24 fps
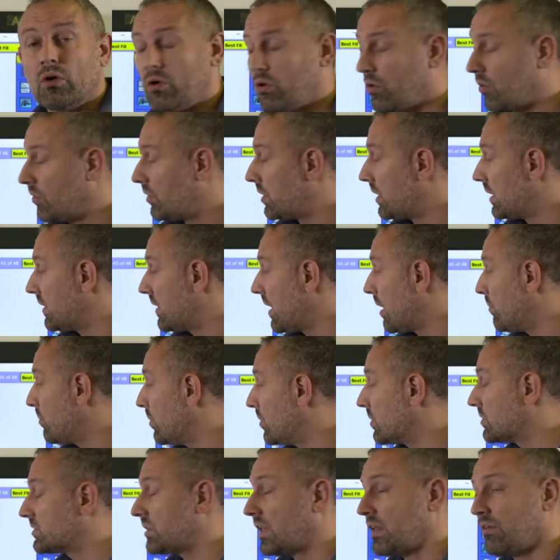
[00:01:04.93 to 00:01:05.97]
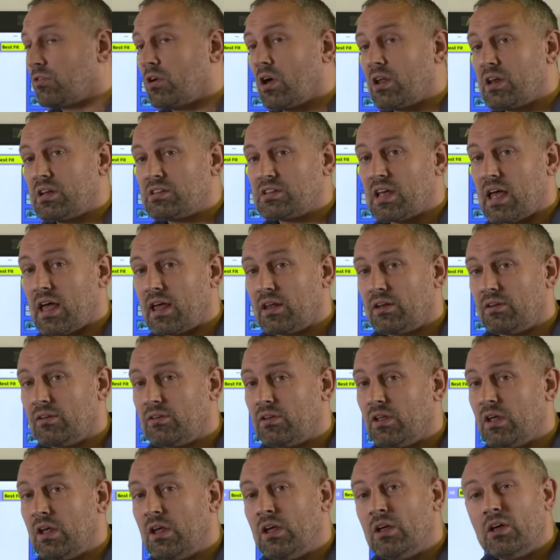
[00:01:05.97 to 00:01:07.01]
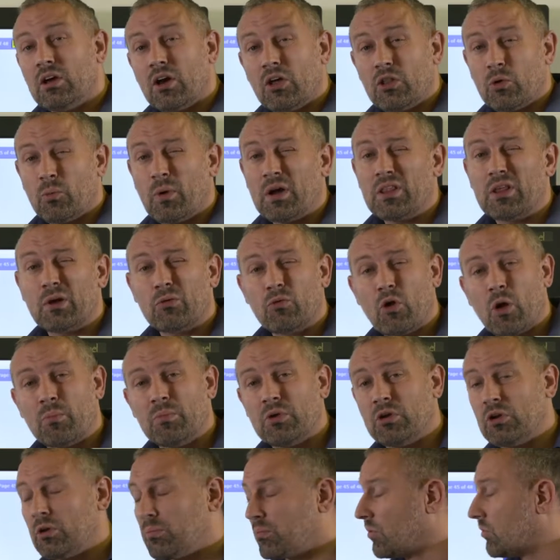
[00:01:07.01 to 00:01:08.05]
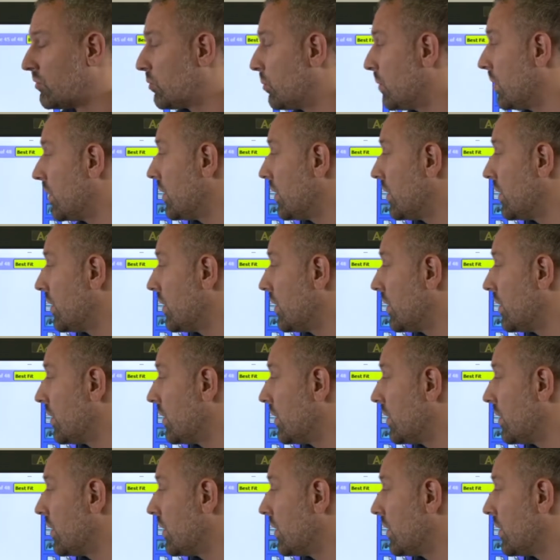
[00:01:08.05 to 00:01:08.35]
or in their book so they've got it to hand. And the way that Roman numerals